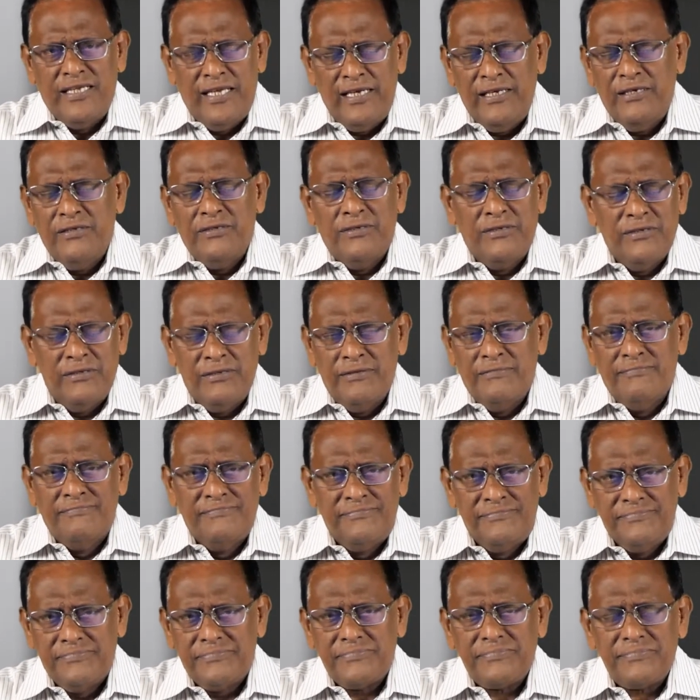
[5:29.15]
you
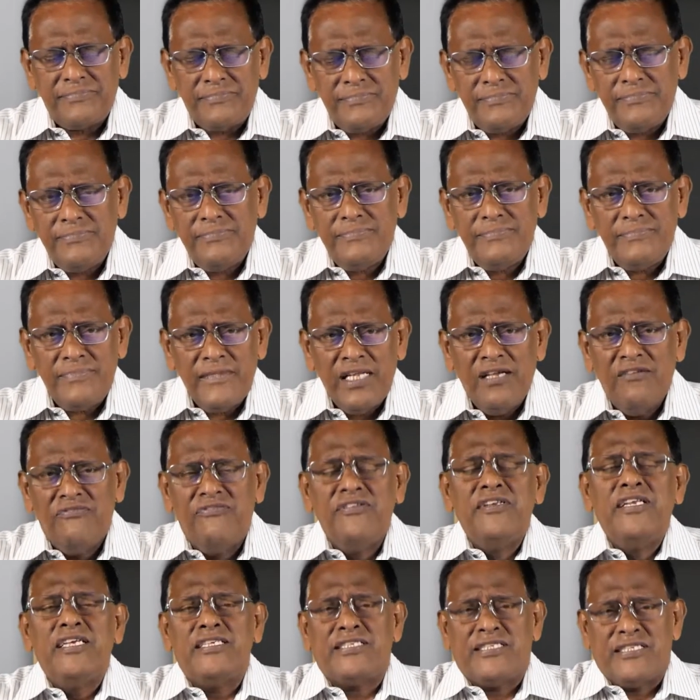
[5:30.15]

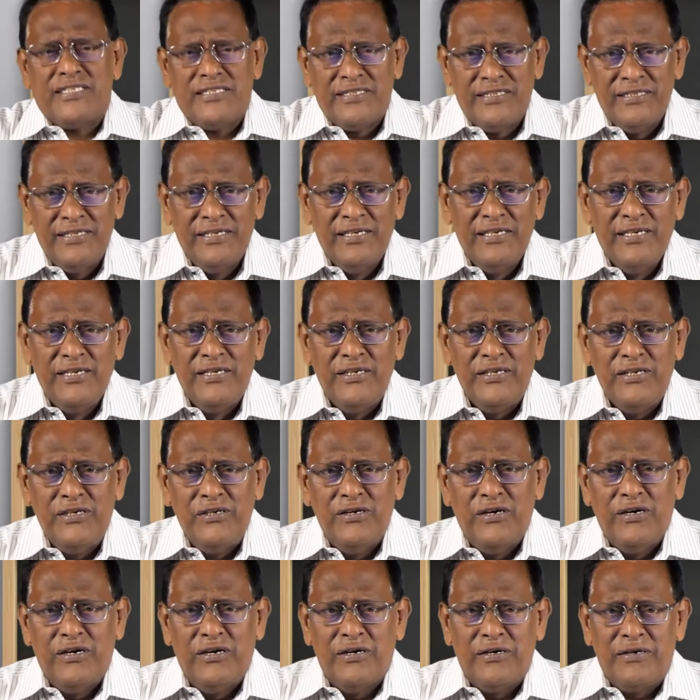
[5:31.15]
finish
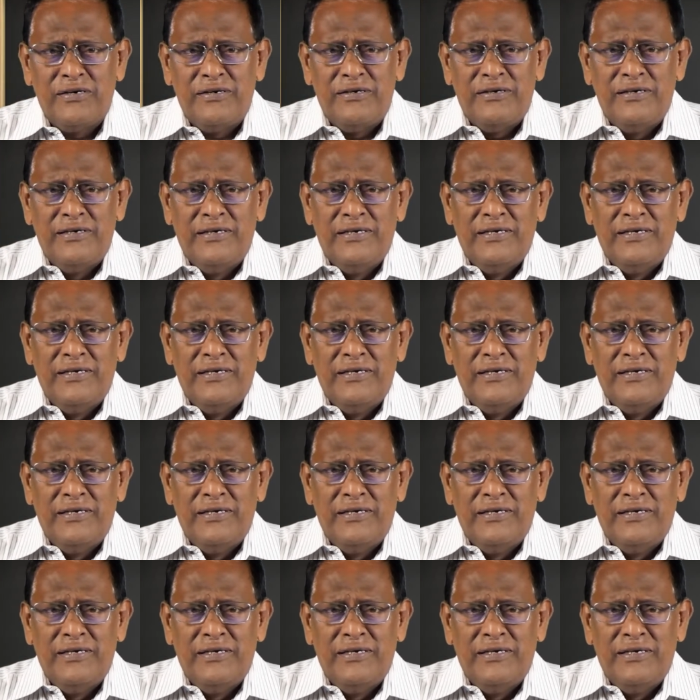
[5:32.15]
your